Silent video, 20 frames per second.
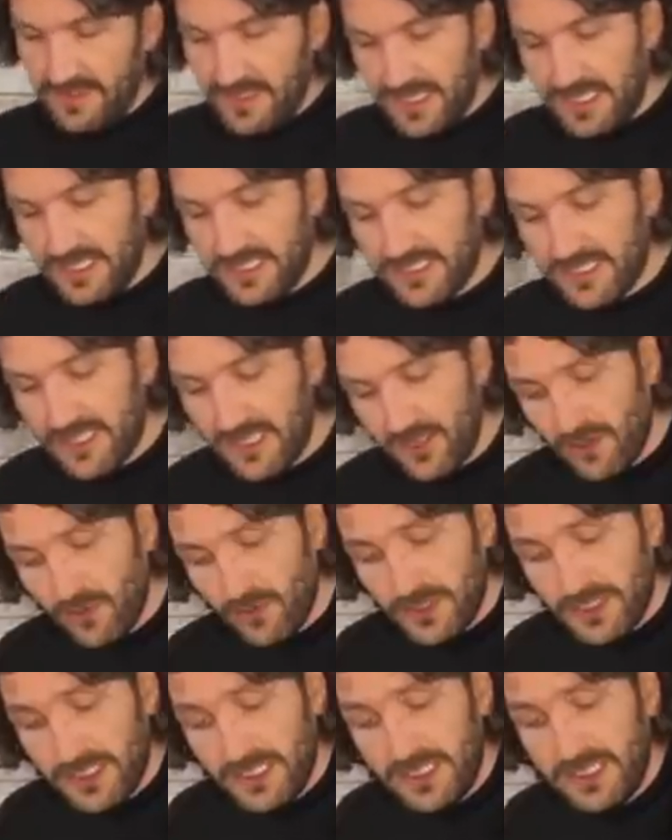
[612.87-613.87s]
And it's not
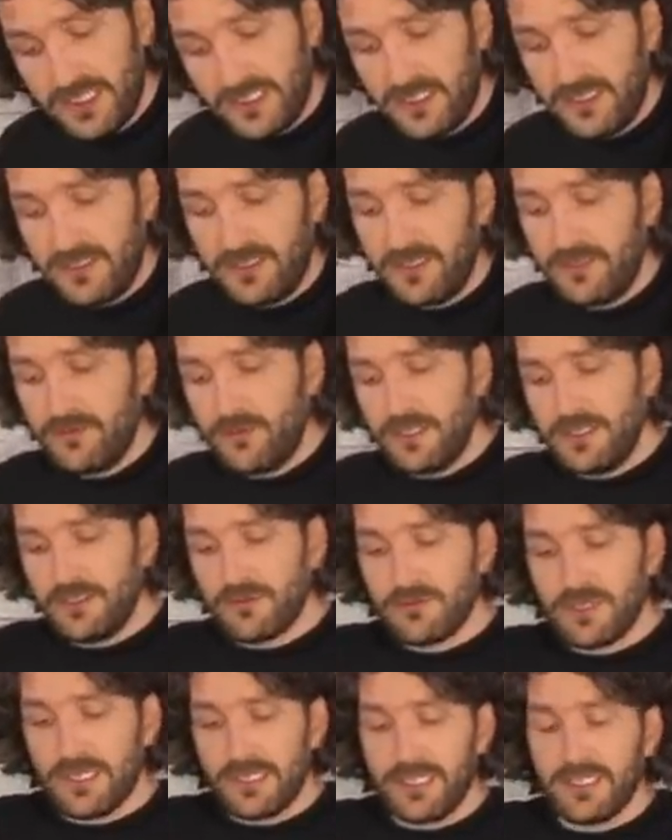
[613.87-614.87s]
always easy when
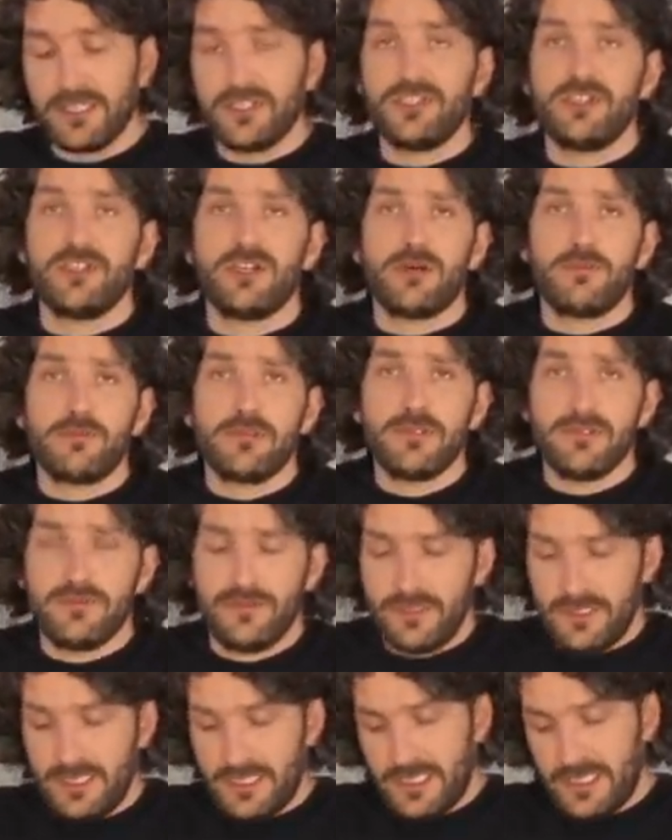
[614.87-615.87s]
you're running a shop
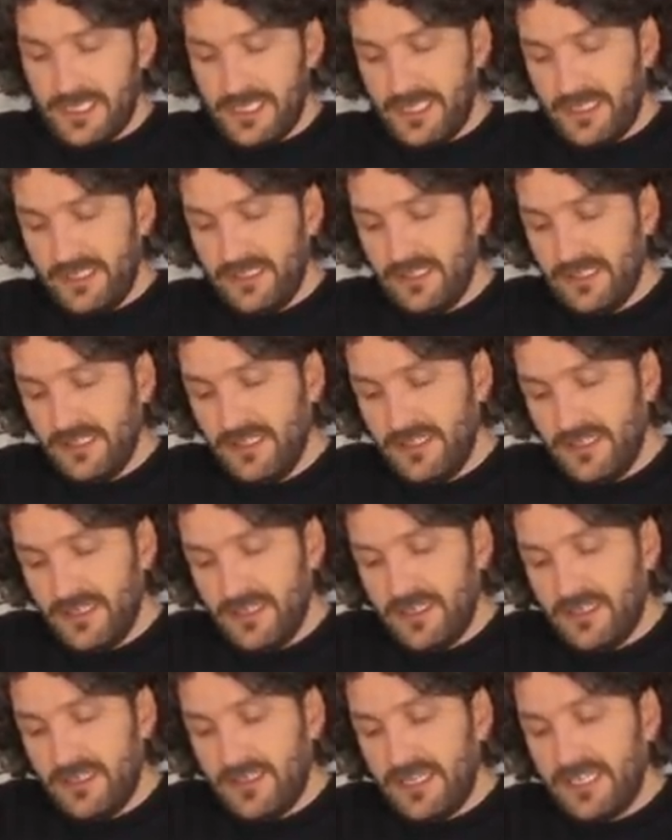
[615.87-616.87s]
and
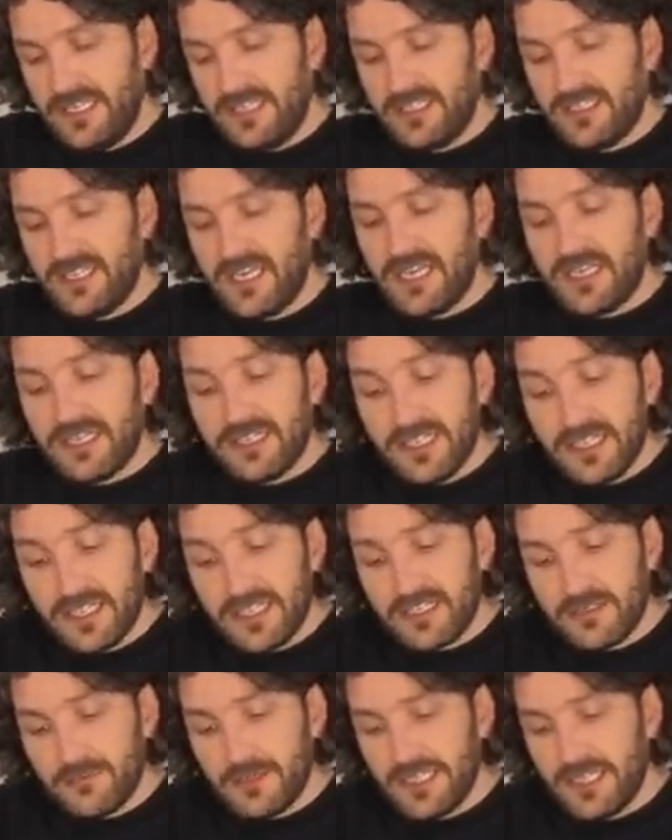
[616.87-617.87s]
things that
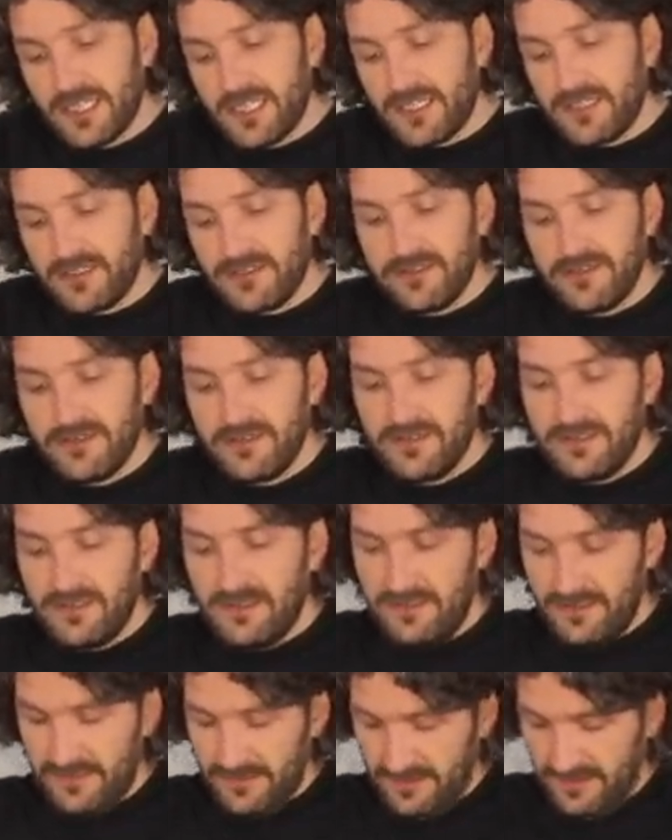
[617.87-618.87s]
need to be done
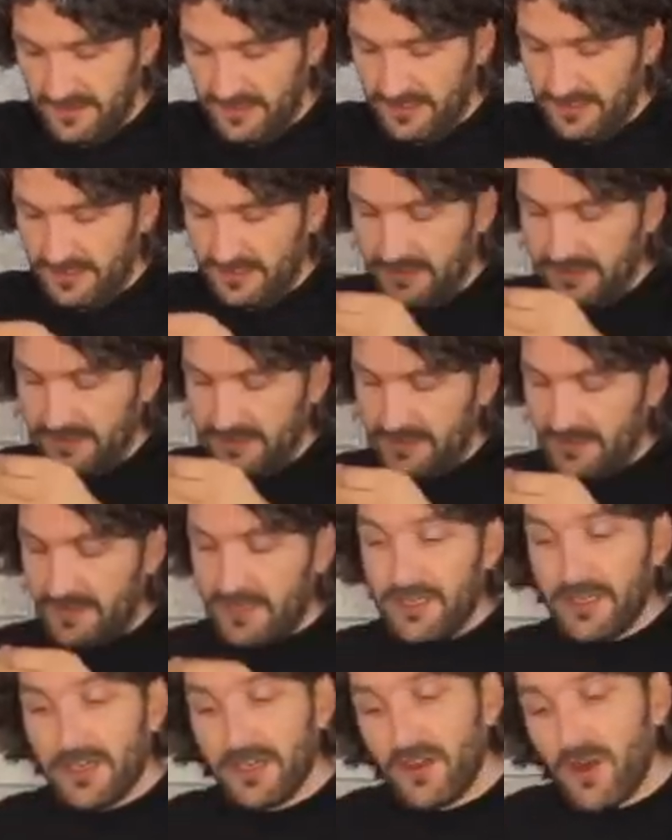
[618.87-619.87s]

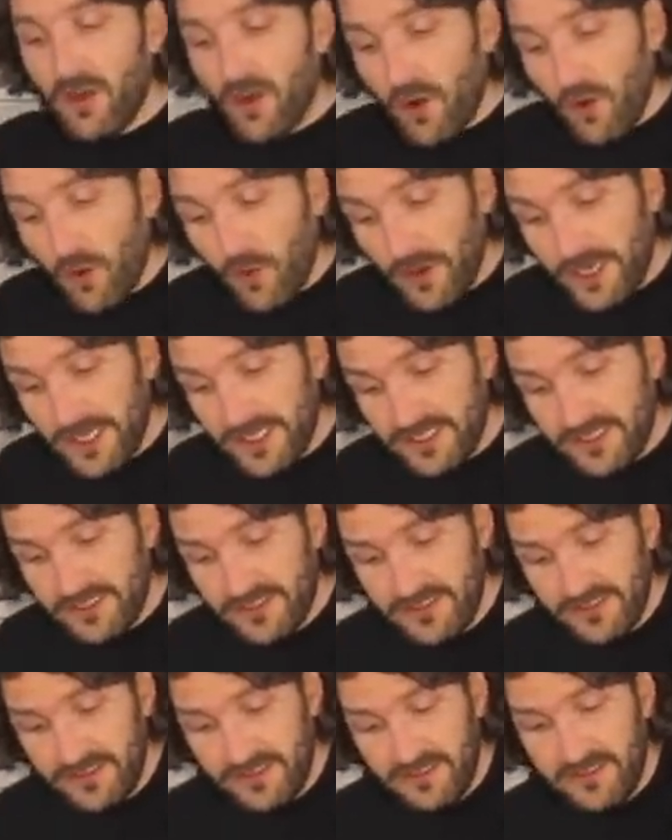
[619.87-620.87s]
are not
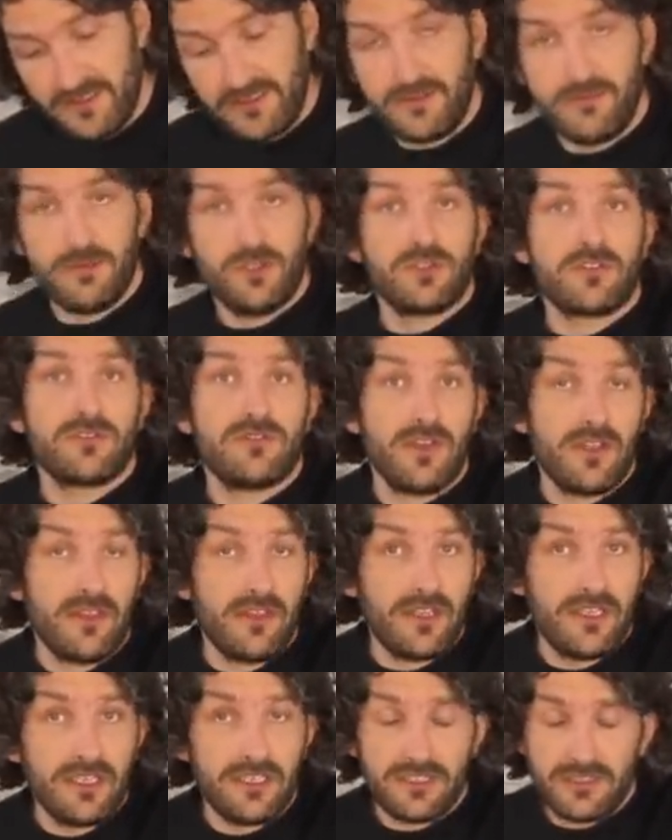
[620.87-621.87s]
always the most fun
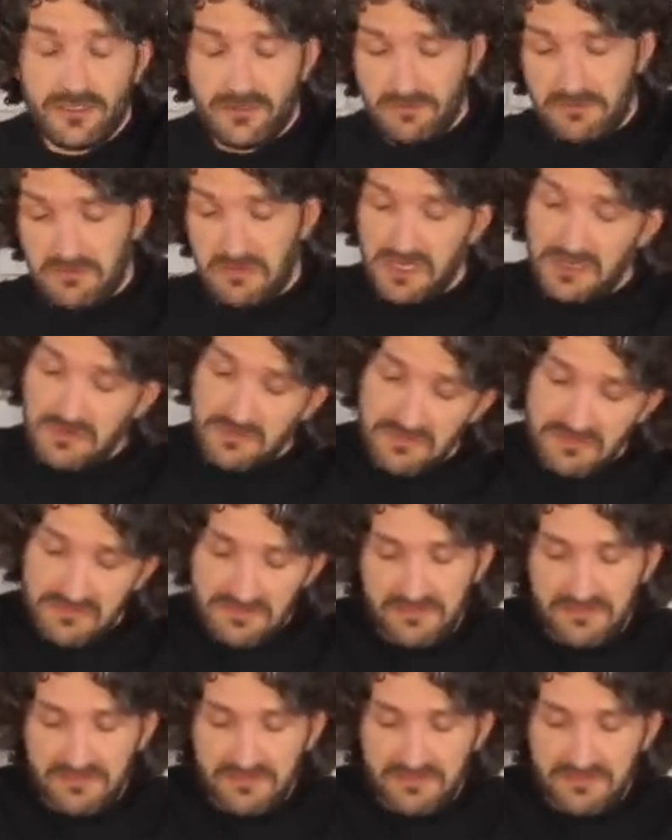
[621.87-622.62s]
things, but